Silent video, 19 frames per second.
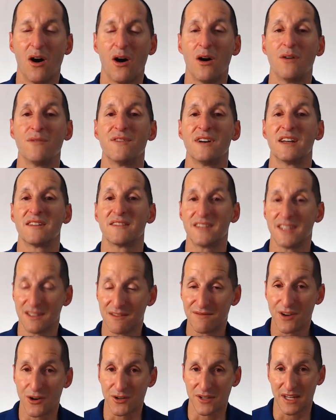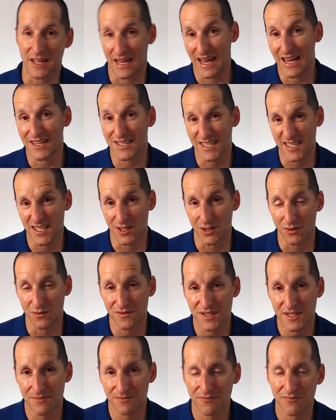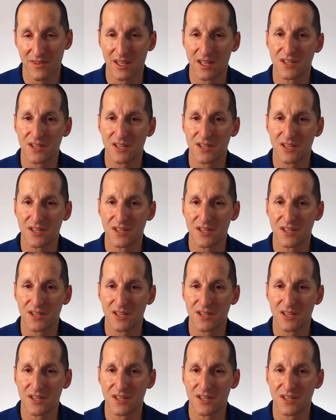of the invoker ourselves.